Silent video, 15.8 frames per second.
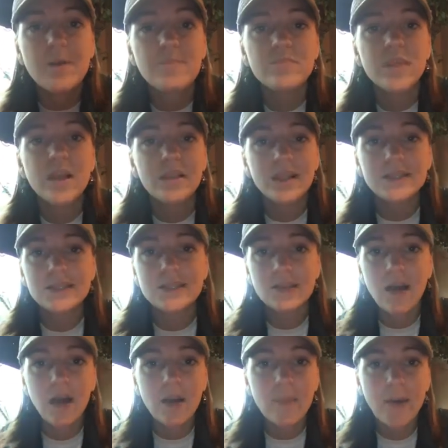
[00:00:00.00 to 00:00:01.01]
Now let's
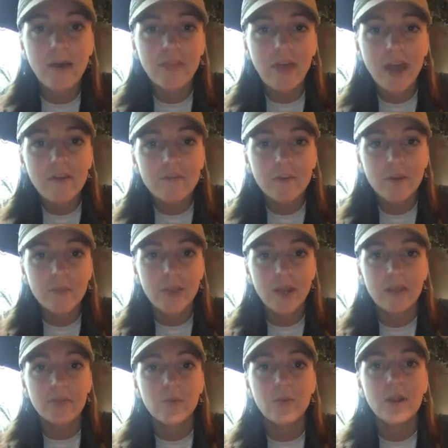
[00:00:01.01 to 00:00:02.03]
talk about that for a
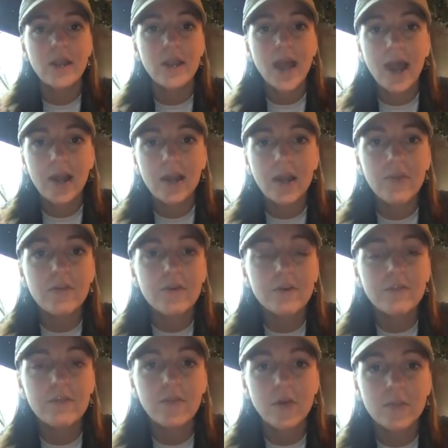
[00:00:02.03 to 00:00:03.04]
minute. There were 9 other
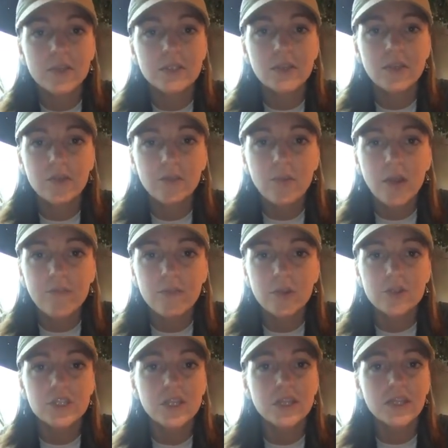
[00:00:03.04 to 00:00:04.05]
informants on the
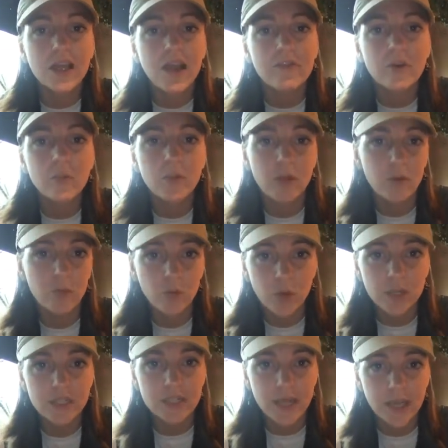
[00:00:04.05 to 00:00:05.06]
refuge that the government
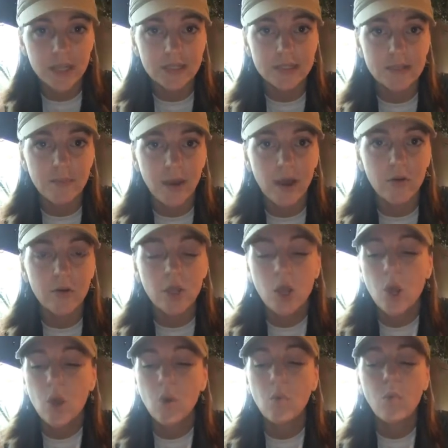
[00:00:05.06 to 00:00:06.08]
wouldn't tell us about.
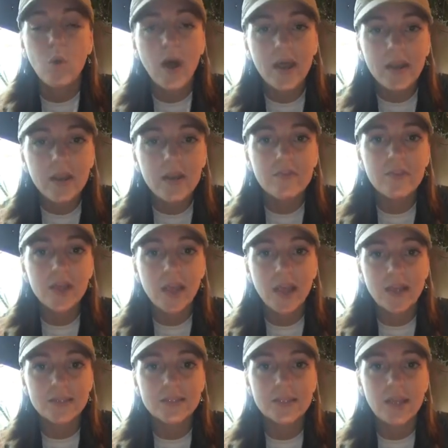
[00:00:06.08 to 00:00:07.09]
One of the
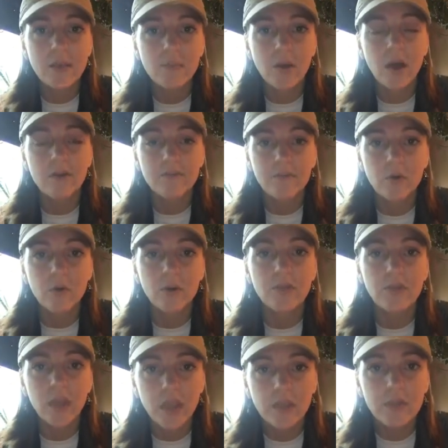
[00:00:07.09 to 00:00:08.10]
guns they brought forth
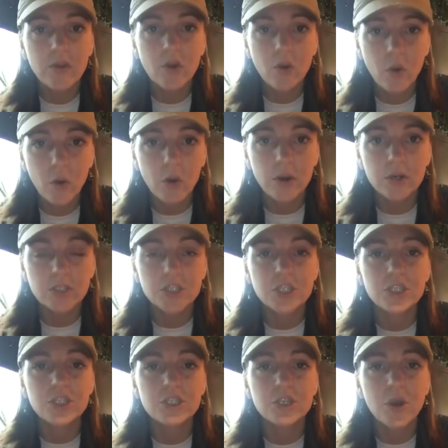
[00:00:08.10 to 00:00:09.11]
in the court to
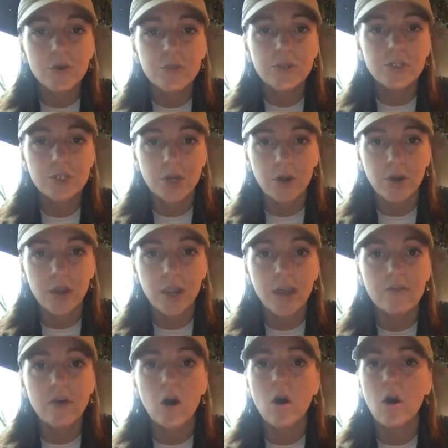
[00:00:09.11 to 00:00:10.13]
show the jury
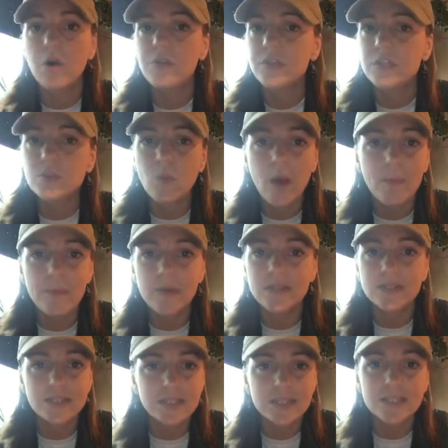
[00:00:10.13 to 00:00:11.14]
of all these
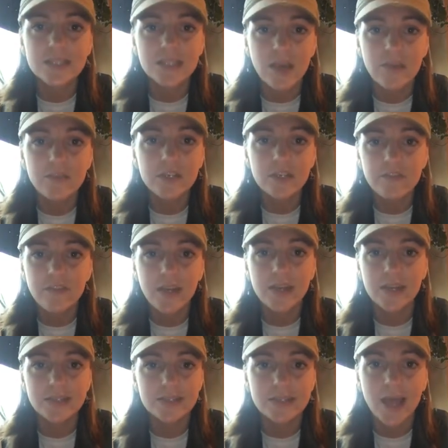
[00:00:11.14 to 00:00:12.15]
weapons these 7
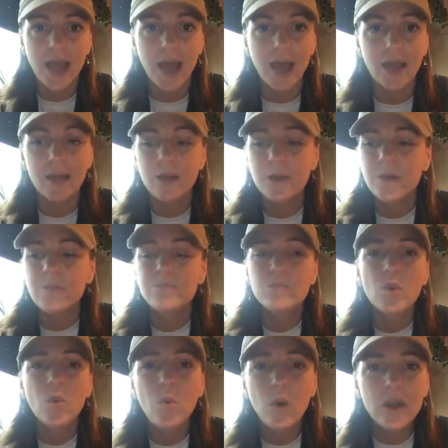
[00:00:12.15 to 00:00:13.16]
defendants had,
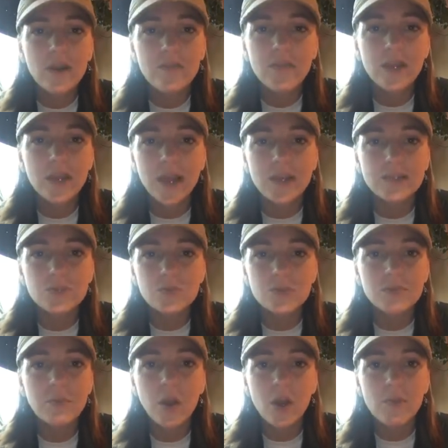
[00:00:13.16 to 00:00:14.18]
one of the guns
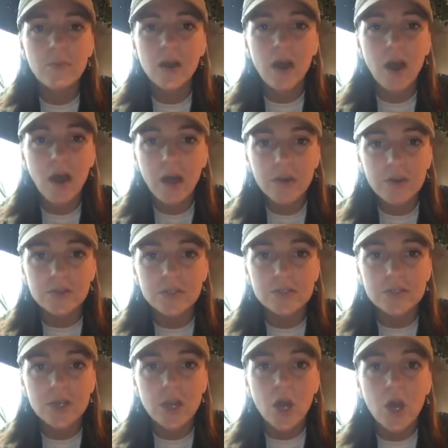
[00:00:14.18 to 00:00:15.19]
was Mark
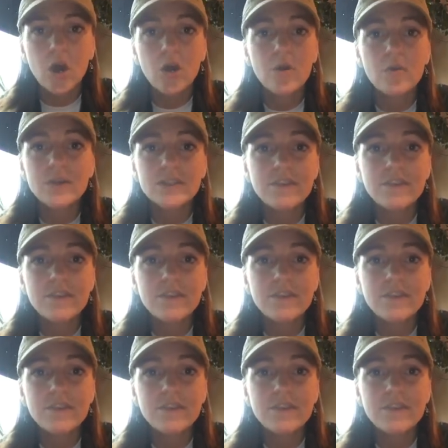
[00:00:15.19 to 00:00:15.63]
McConnell's, who was a